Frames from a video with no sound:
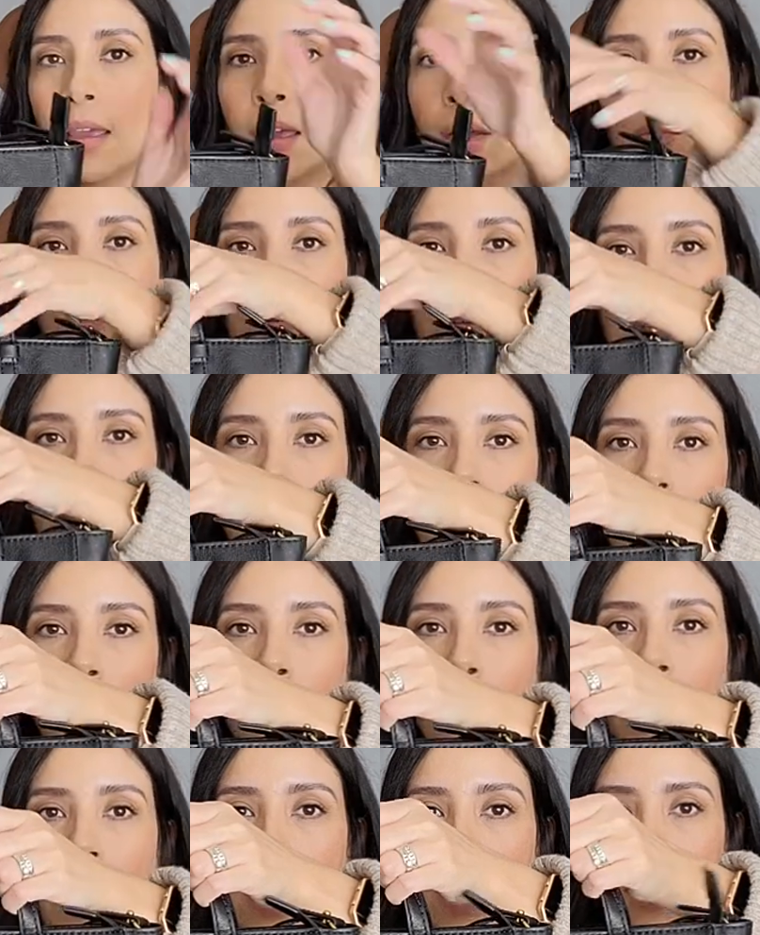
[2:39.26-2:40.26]
And we'll just
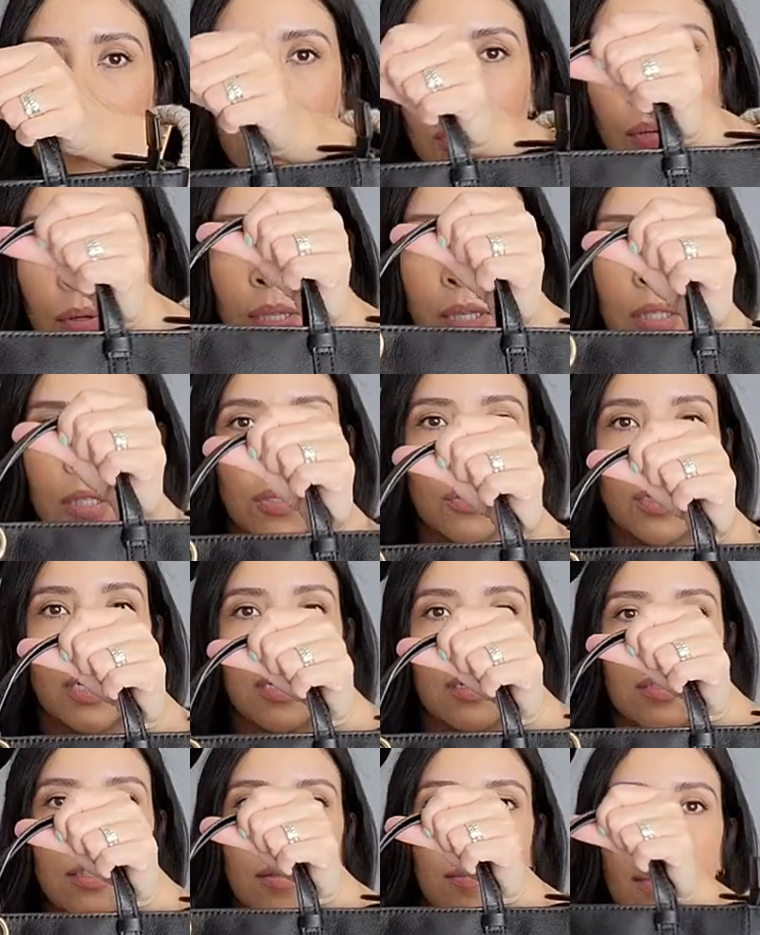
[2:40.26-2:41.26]
get right into it. So
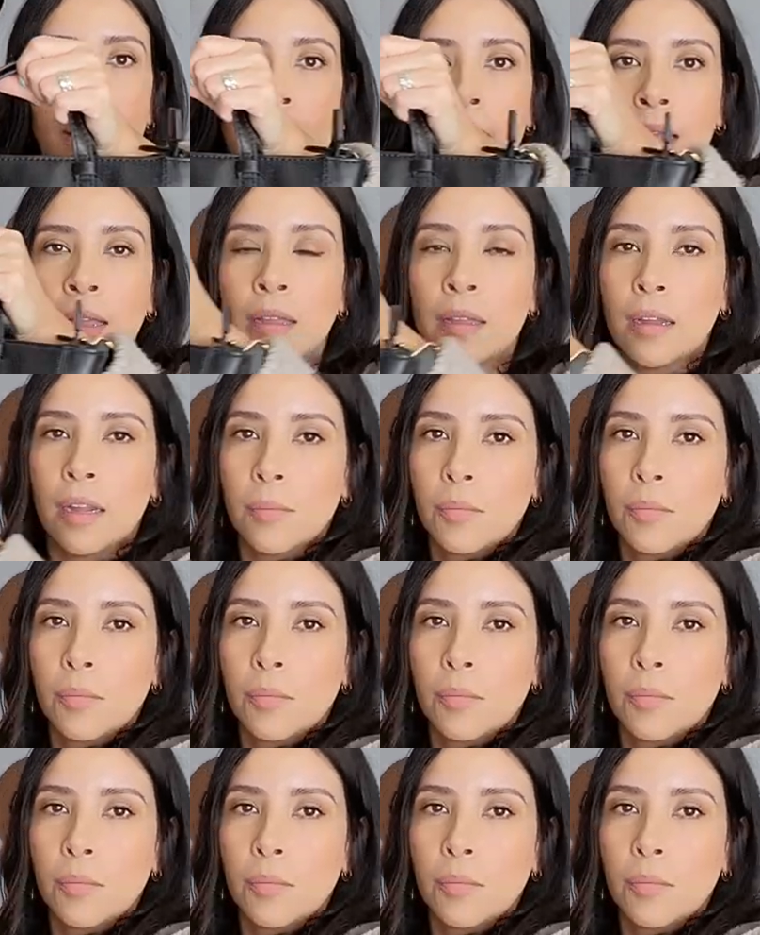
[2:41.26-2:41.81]
here's the bag.